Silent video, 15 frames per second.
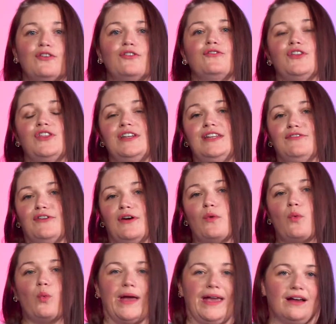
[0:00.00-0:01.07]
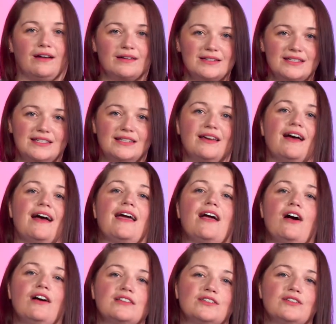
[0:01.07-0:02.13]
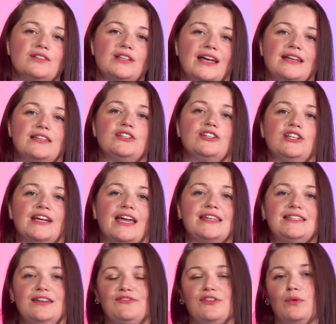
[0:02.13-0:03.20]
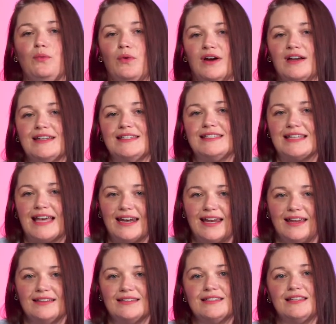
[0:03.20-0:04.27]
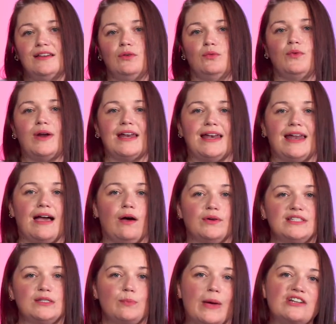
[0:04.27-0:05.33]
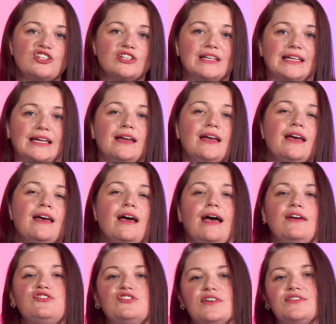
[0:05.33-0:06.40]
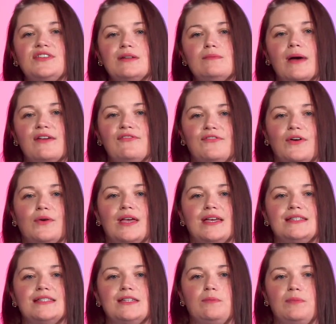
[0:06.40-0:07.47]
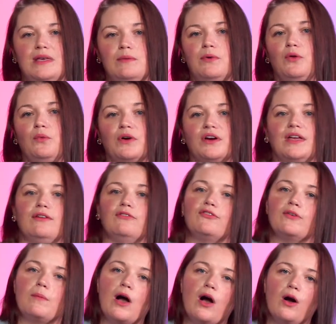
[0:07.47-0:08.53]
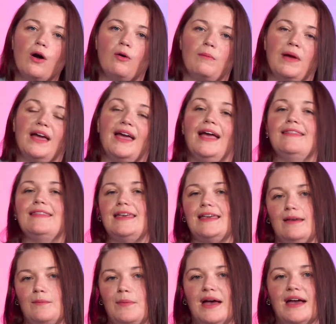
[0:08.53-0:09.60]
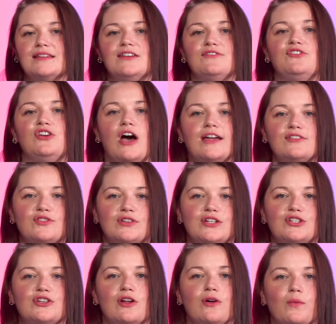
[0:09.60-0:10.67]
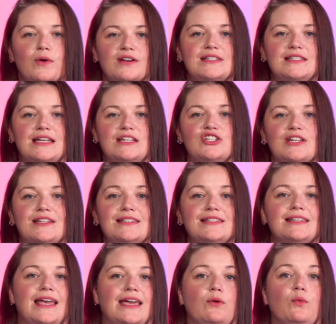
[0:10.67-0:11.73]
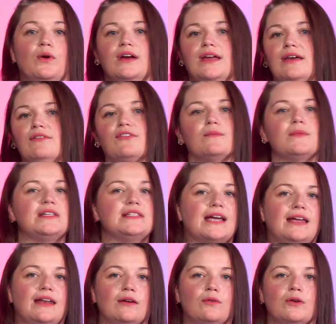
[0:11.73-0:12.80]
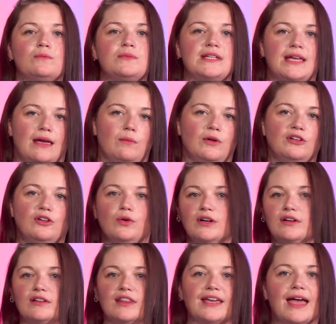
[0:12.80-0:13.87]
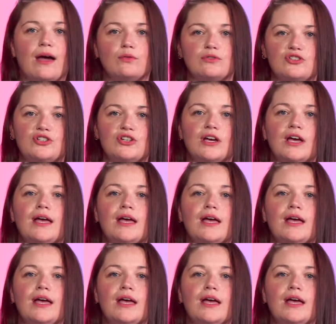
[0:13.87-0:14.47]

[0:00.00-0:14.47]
For the different wheres, I also like to look at different work settings. Right now especially, I've shifted my focus to people working from home and the impact of non-traditional workstations like working from the dining room table or the couch,